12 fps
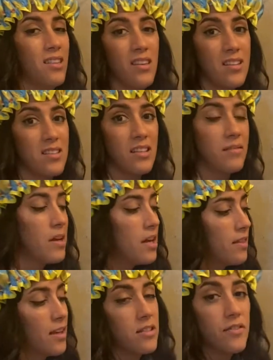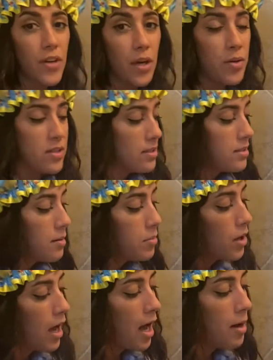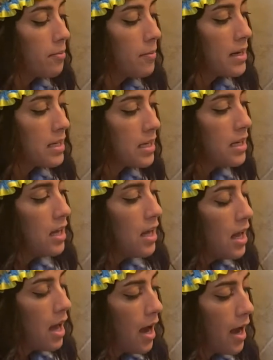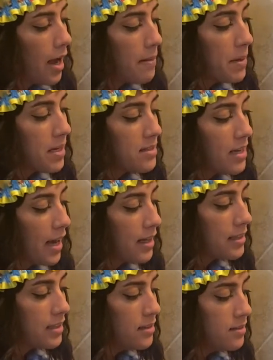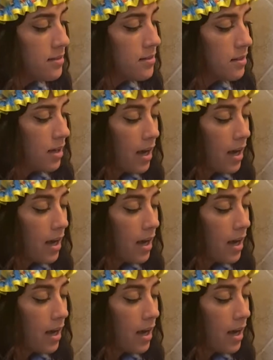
That's it. That's a frequency table. How many I made tallies.